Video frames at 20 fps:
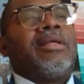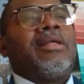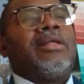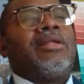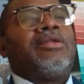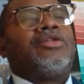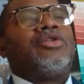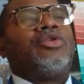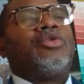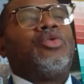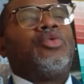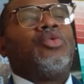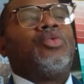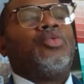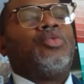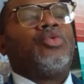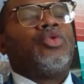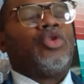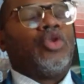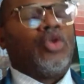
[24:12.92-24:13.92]
to
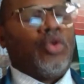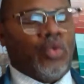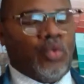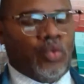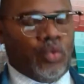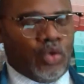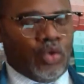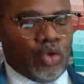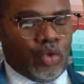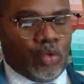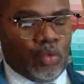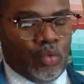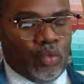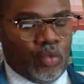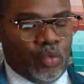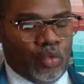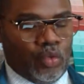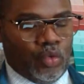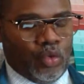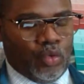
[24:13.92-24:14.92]
to to
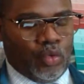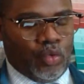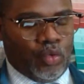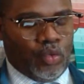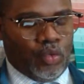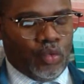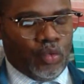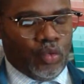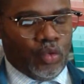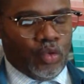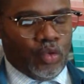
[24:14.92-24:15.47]
to